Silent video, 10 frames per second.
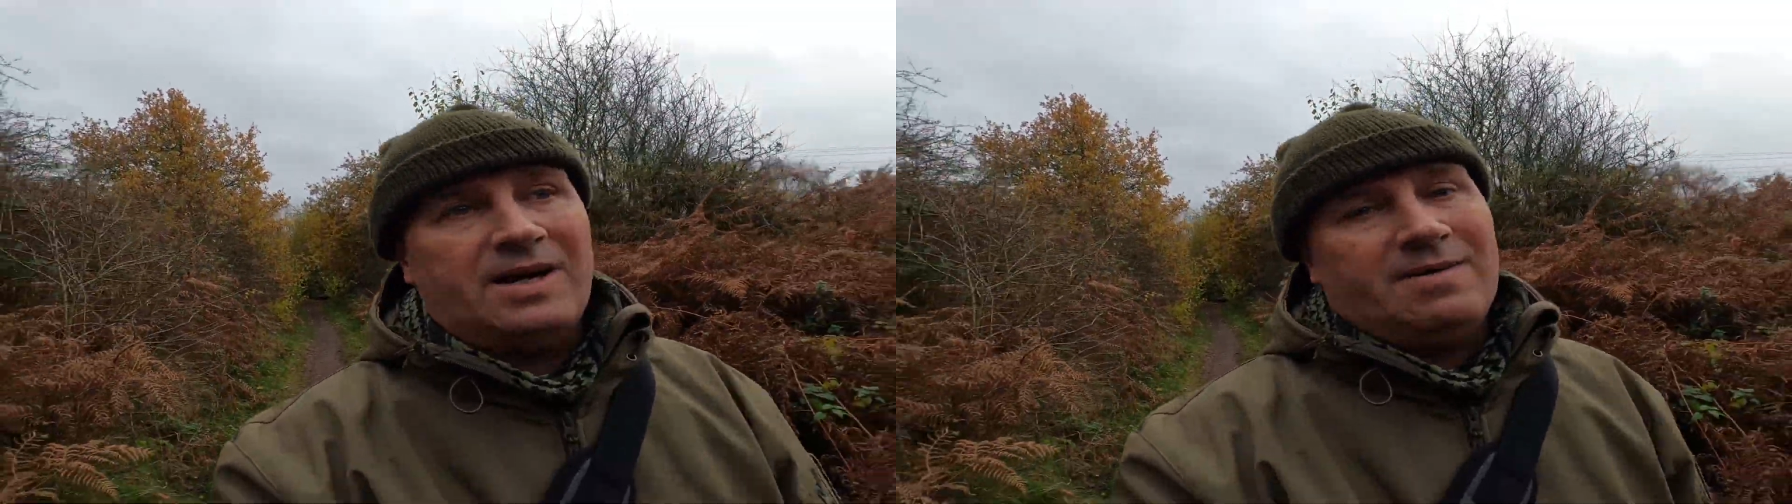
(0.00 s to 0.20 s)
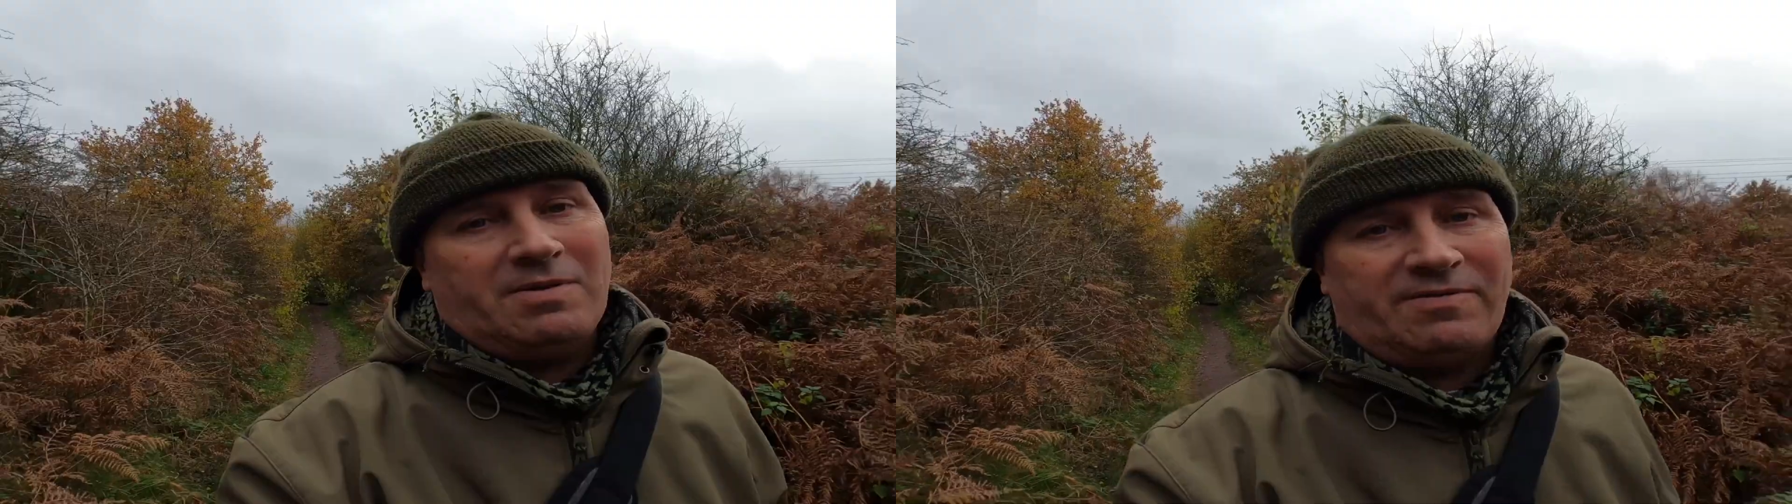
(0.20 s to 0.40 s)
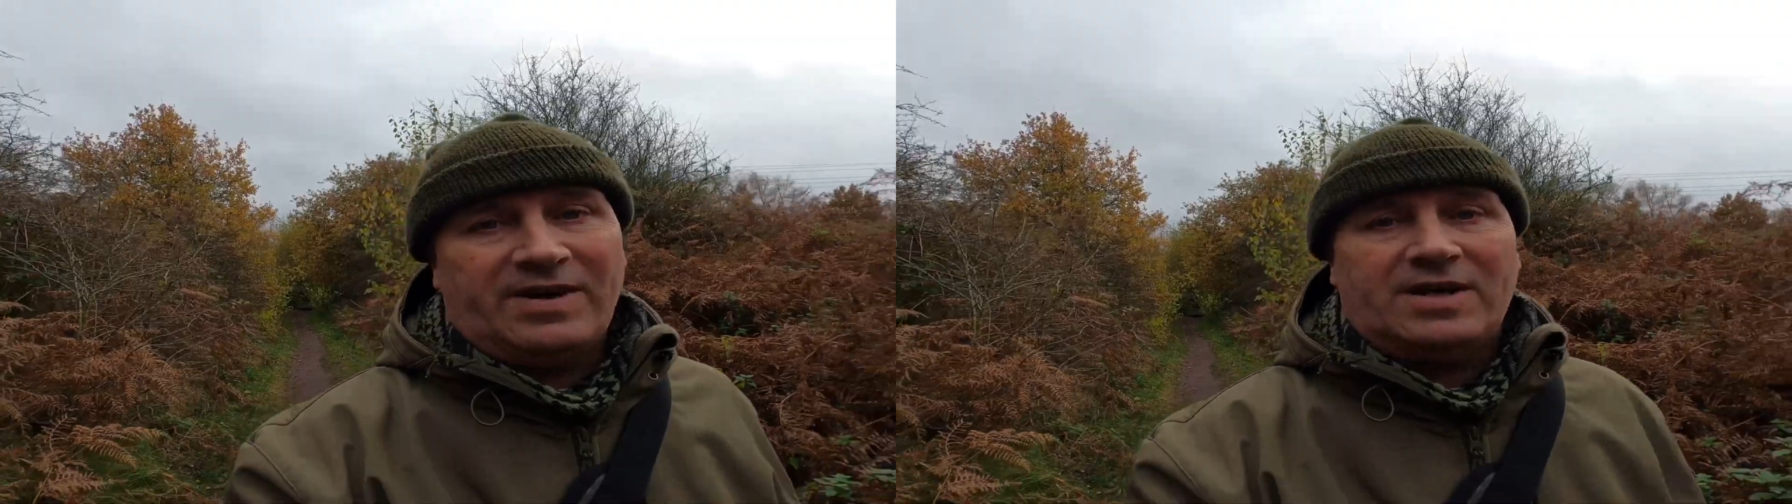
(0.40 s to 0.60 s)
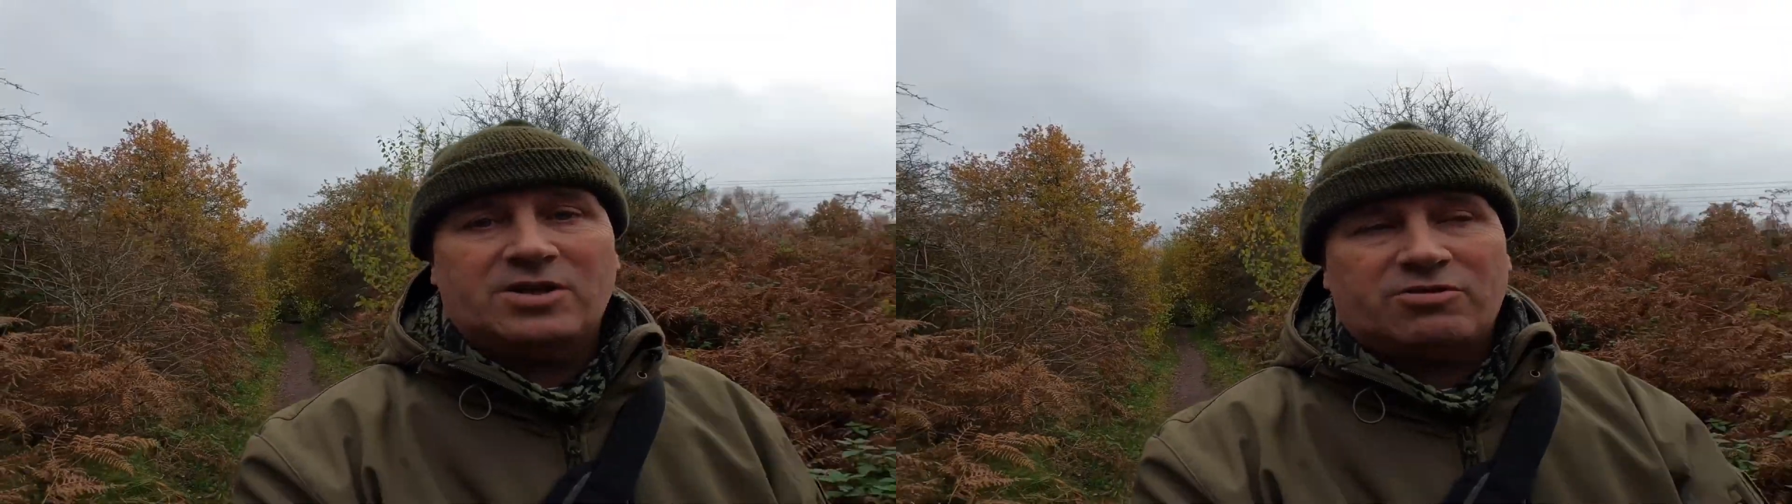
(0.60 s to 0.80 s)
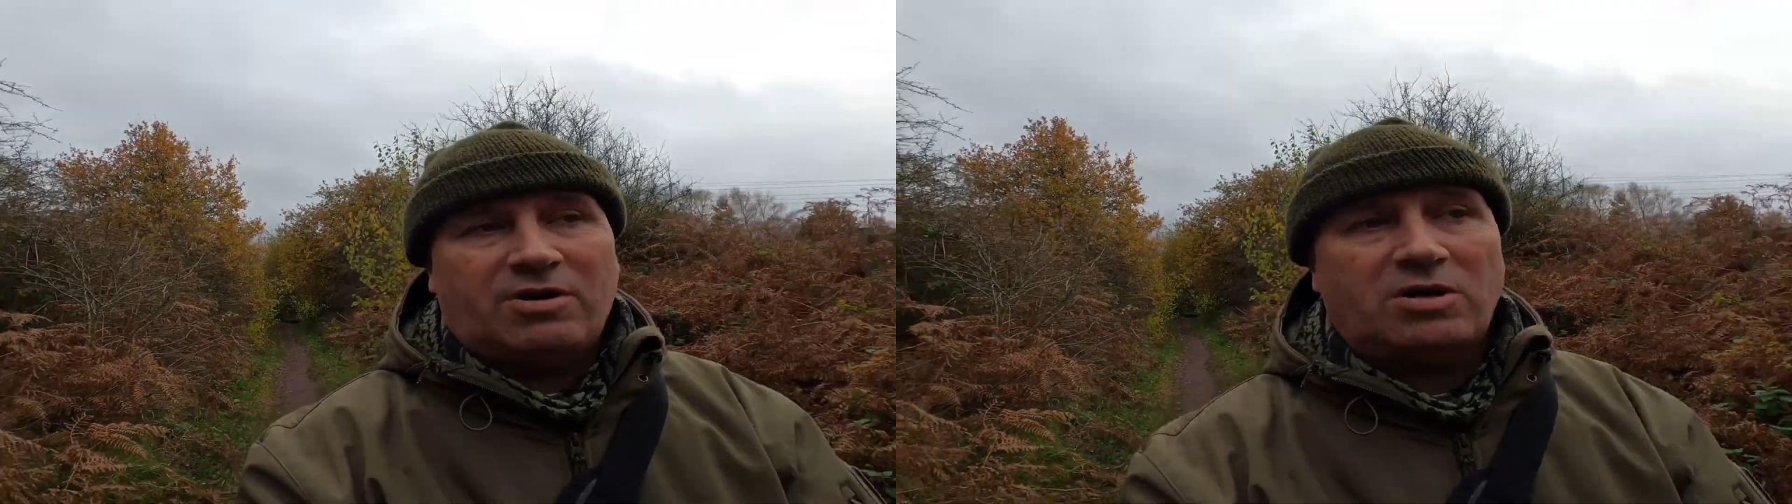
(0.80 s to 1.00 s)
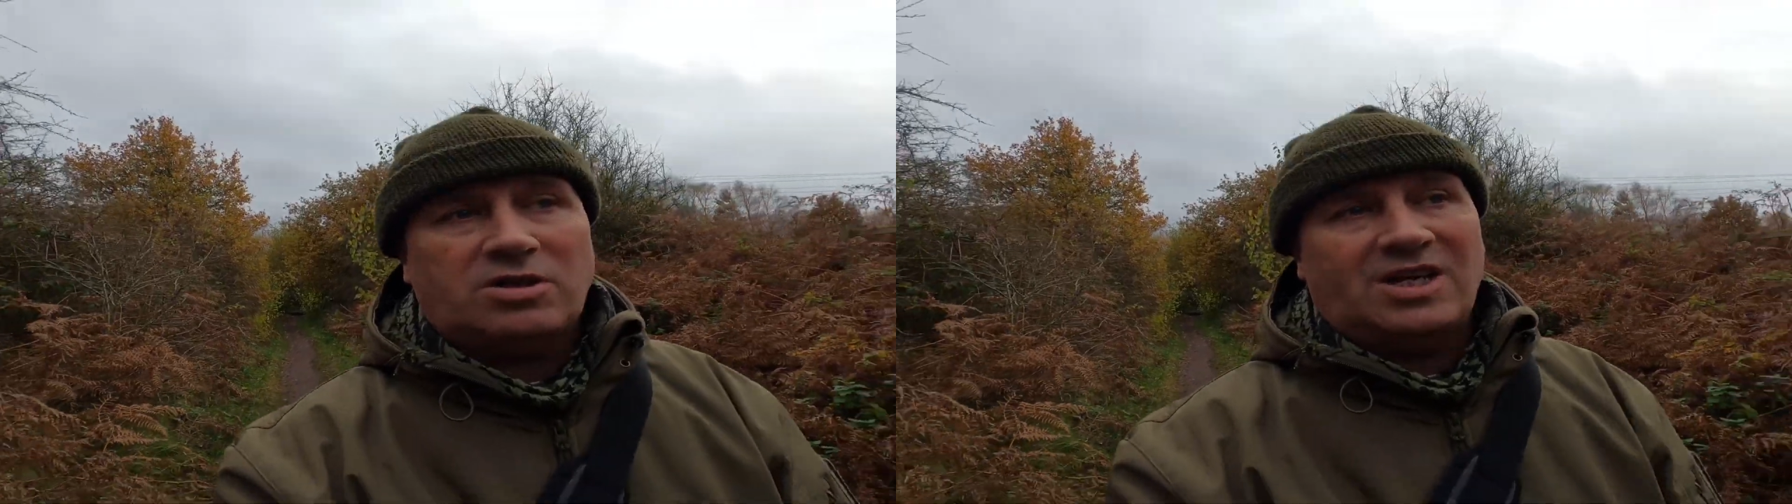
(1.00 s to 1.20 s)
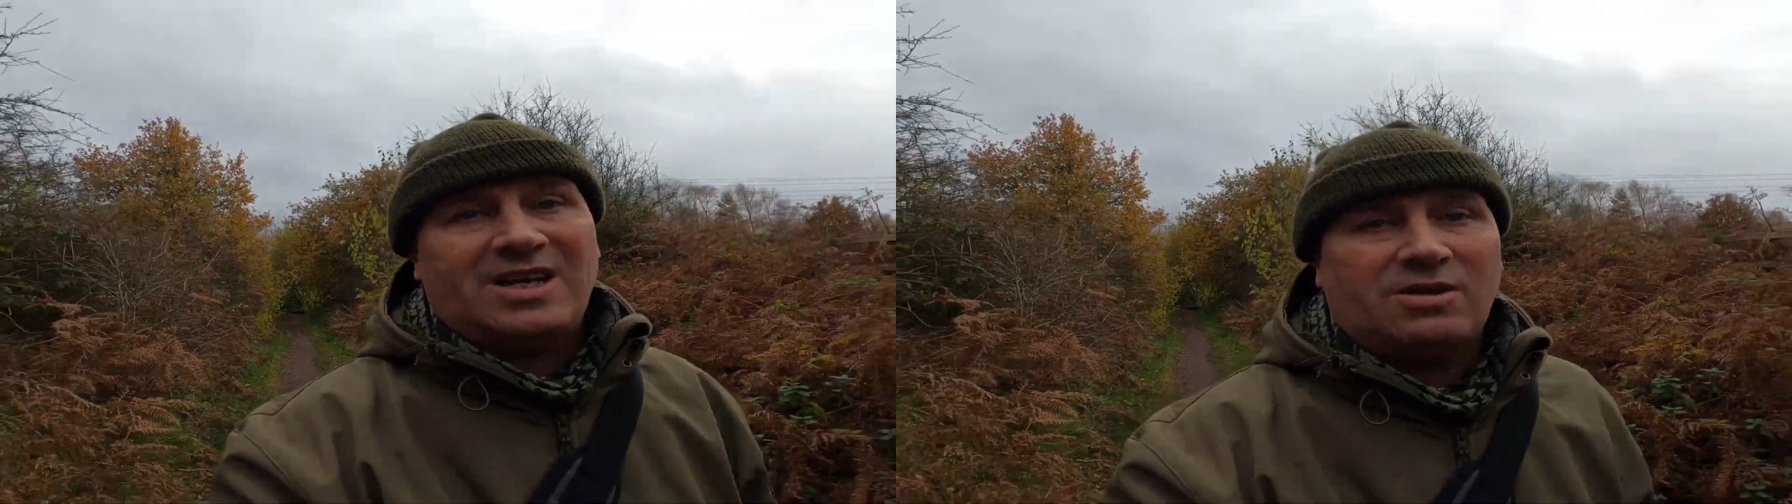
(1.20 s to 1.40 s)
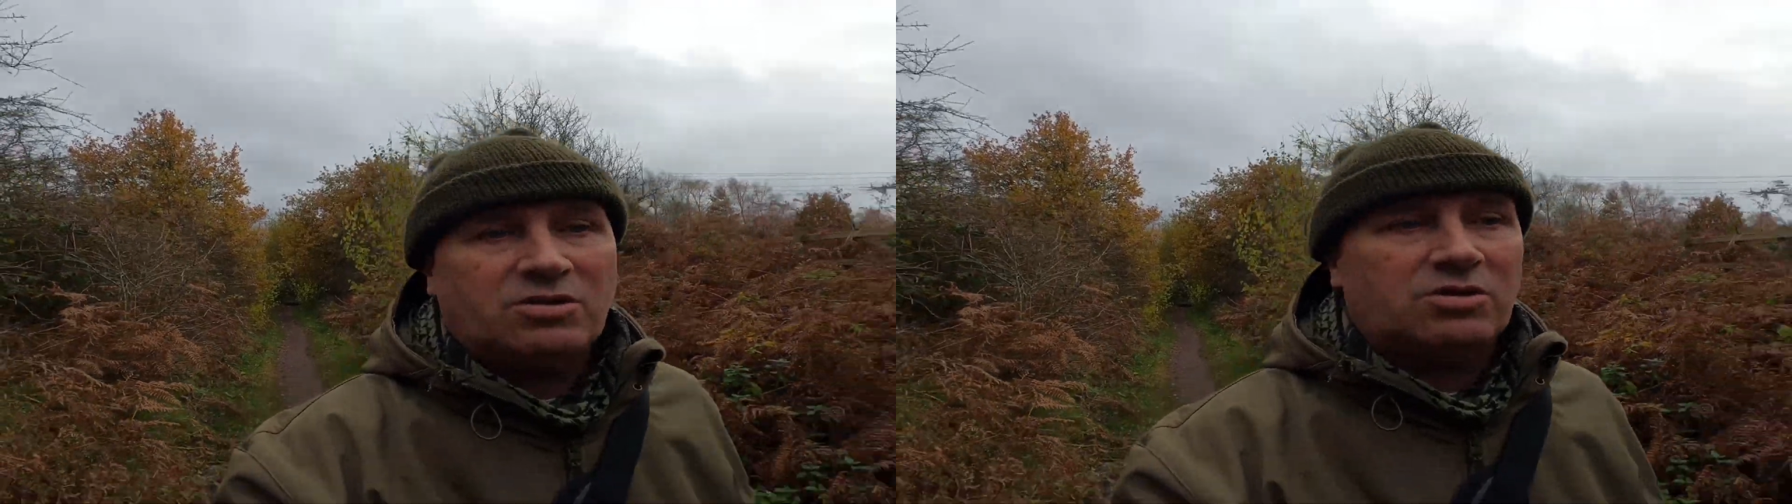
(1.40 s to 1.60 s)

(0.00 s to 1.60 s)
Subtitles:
but fingers crossed it doesn't